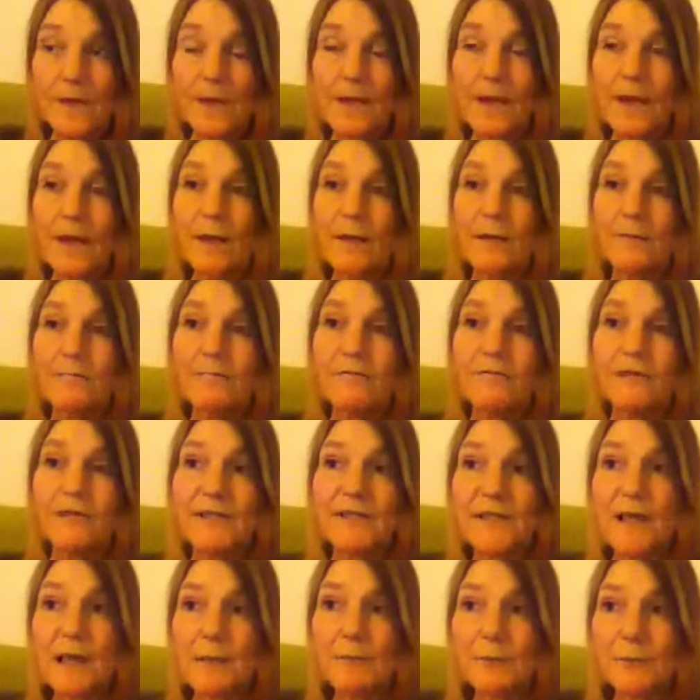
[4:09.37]
For
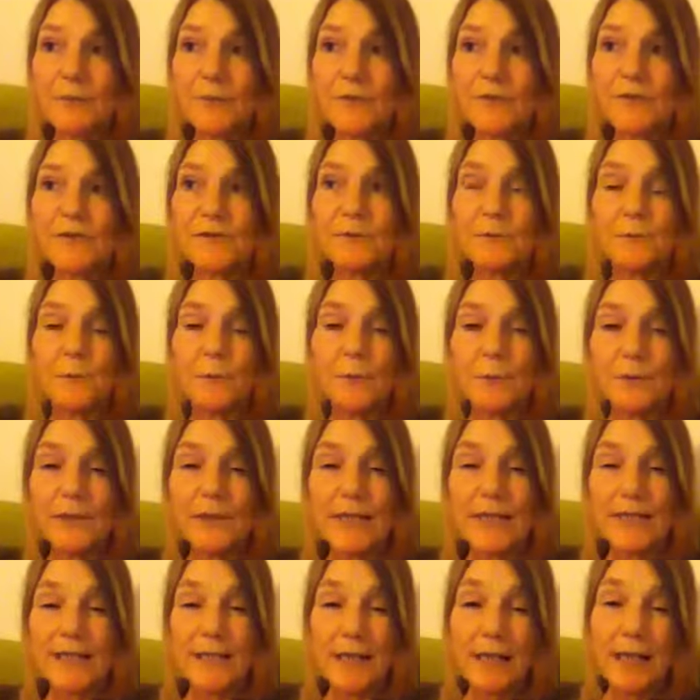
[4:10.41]
example, this
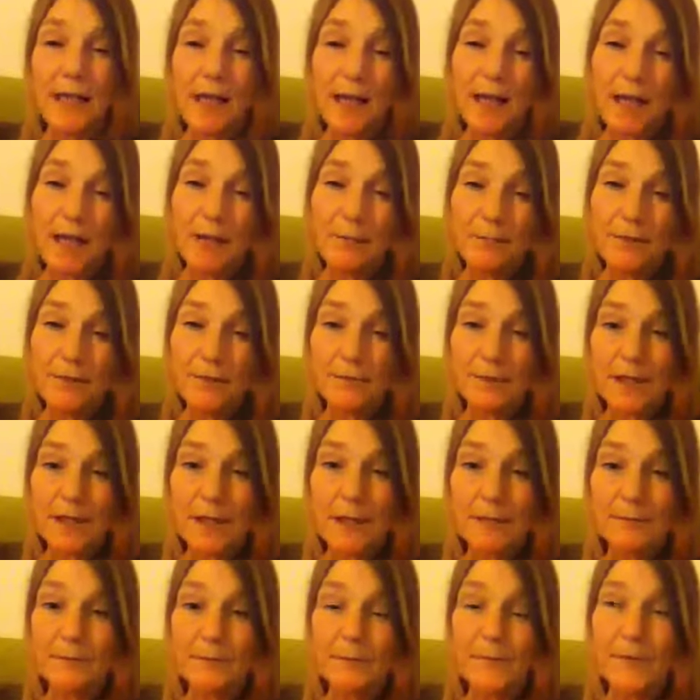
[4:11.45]
morning I woke
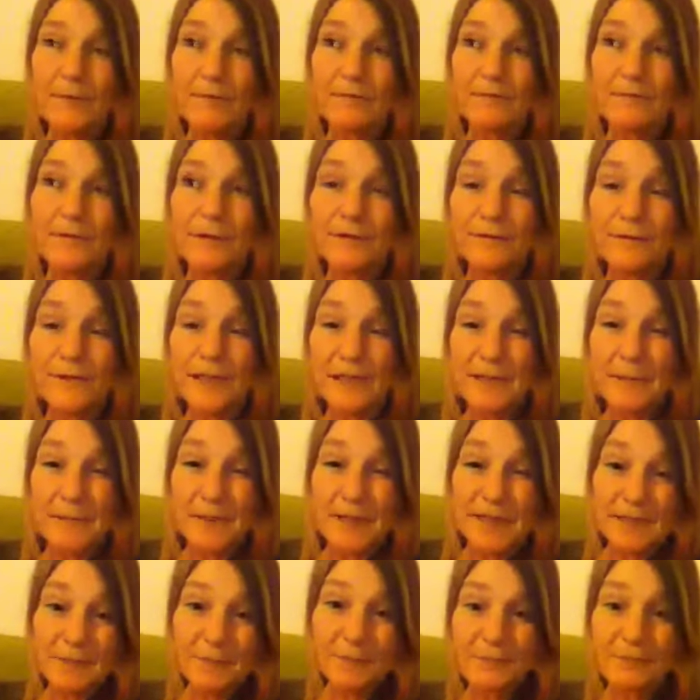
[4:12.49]
up 15
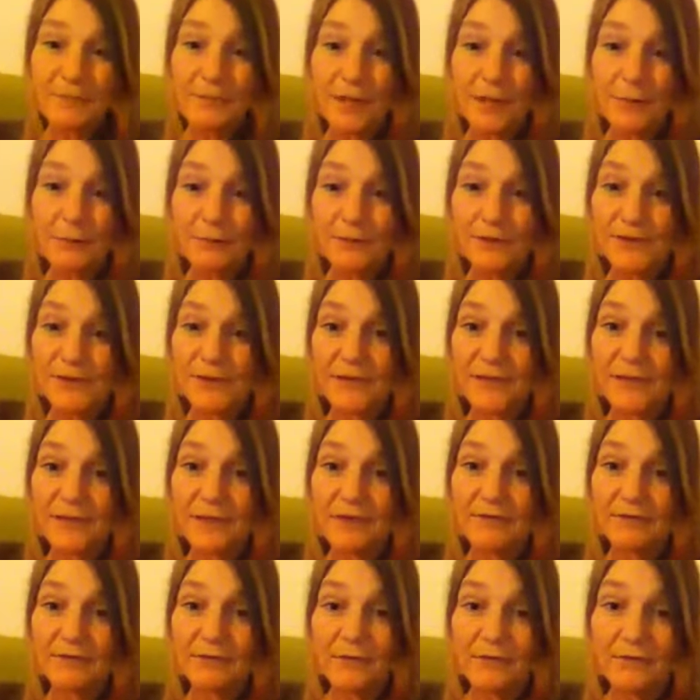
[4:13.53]
minutes before I wanted to
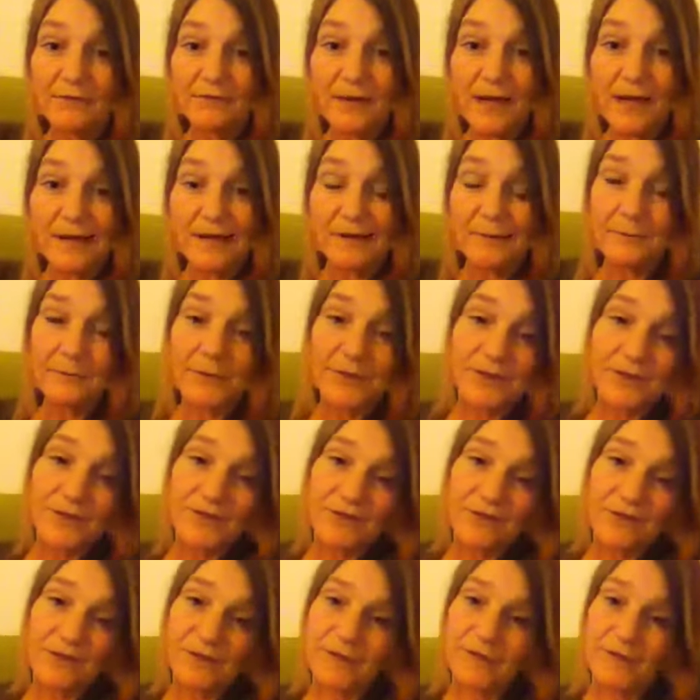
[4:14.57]
go for a run,
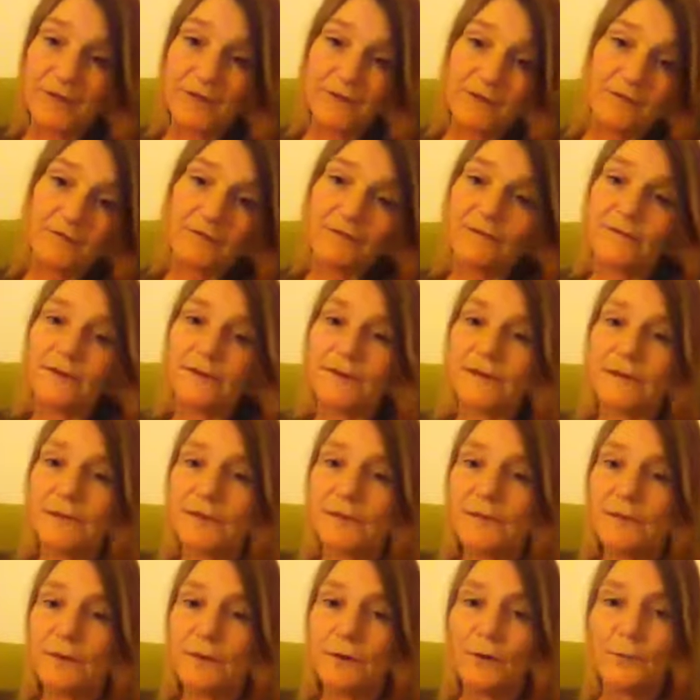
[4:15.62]
which isn't
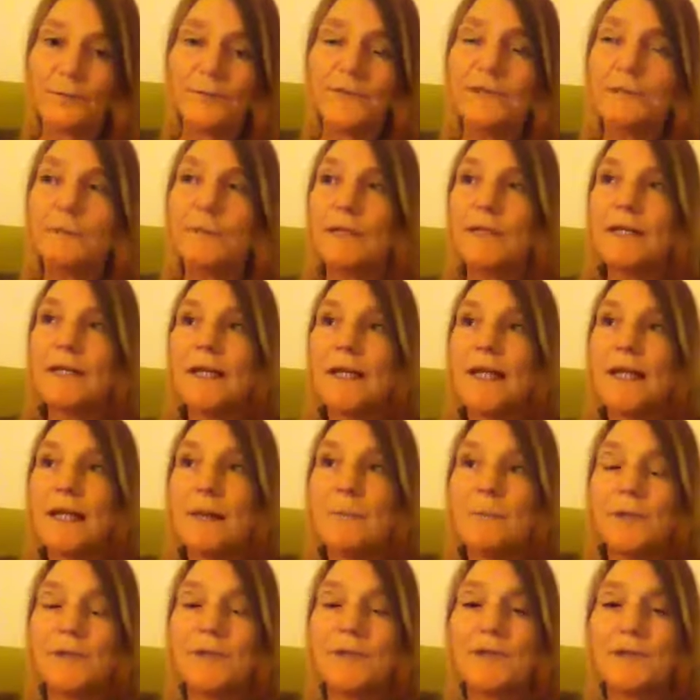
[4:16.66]
obviously optimal
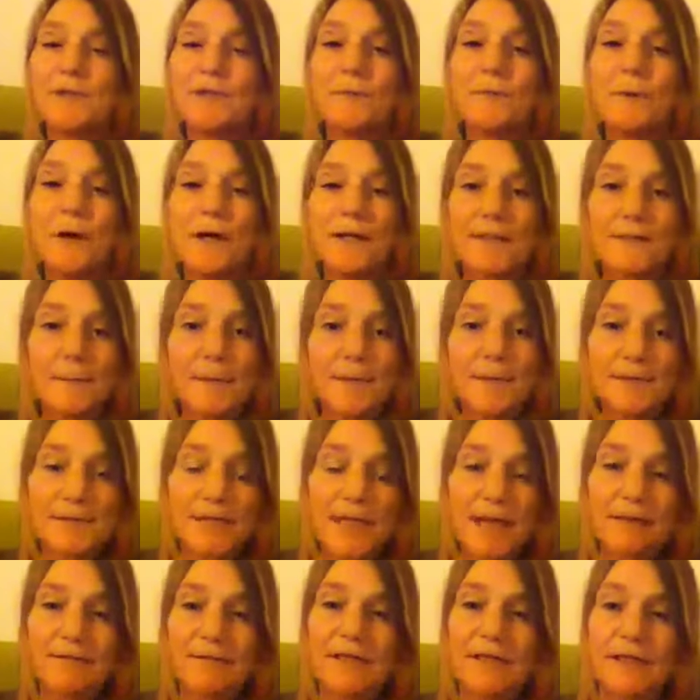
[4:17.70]
because you are supposed
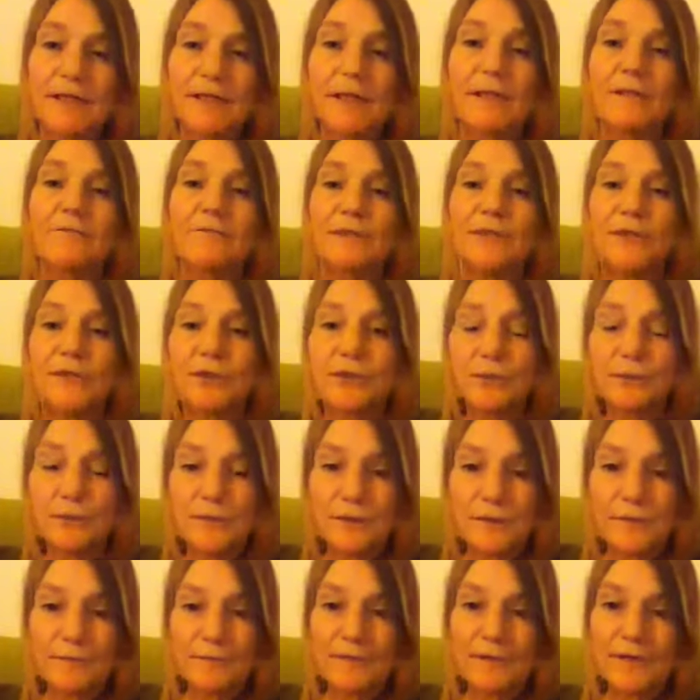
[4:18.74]
to have it
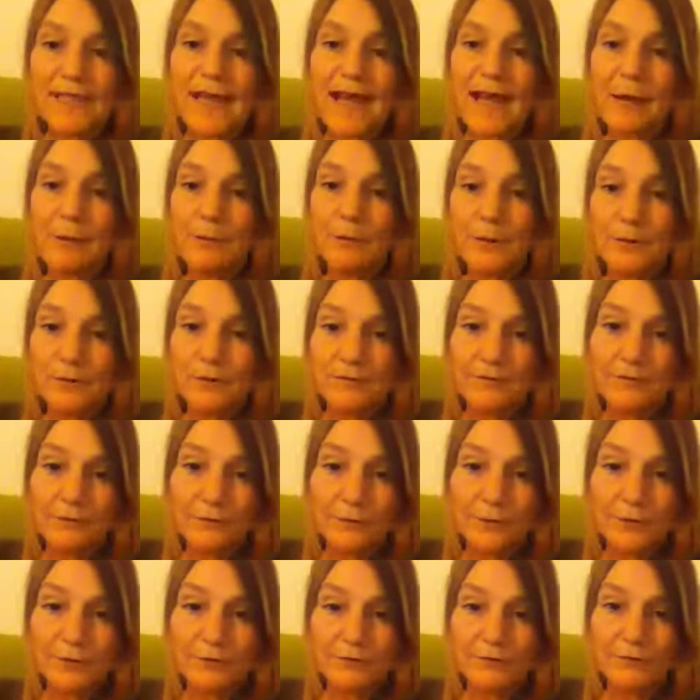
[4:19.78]
reduced for an hour
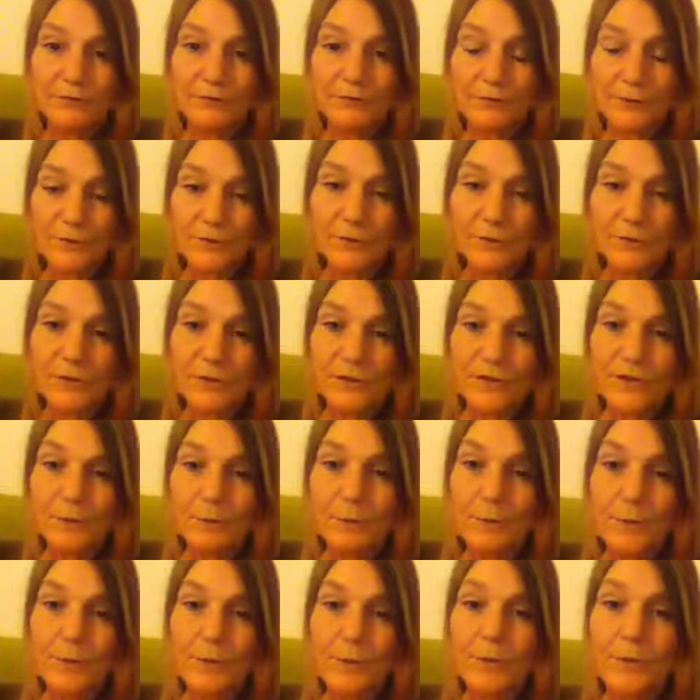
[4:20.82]
before you do your
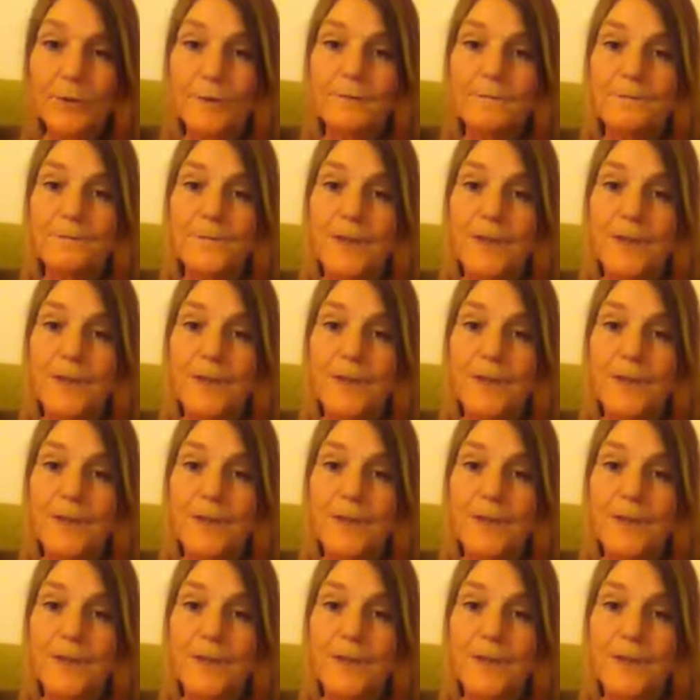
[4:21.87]
sport.